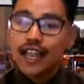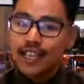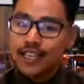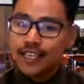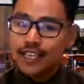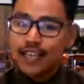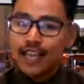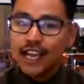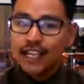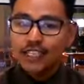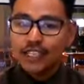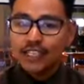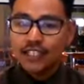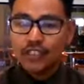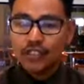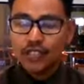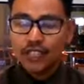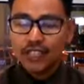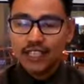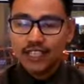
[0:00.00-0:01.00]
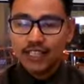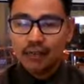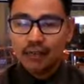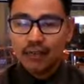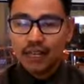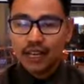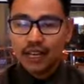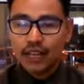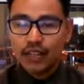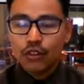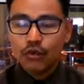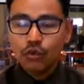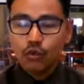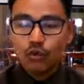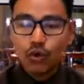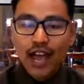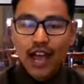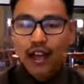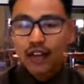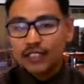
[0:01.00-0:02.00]
yes, the student can apply
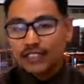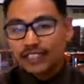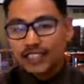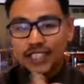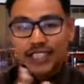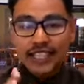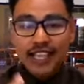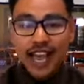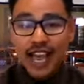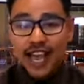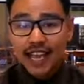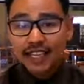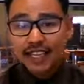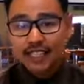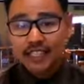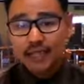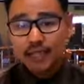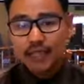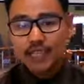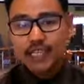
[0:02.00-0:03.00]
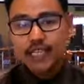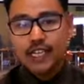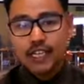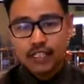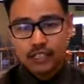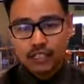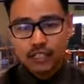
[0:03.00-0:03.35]
throughout the academic year.